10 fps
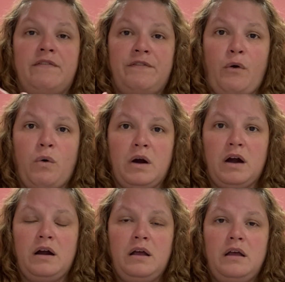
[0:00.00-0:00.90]

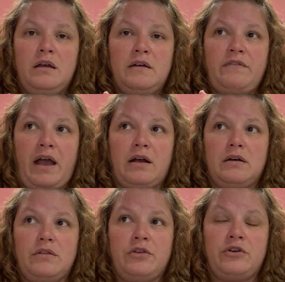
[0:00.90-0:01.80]
4
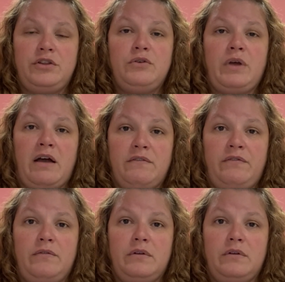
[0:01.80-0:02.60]
fat 32 count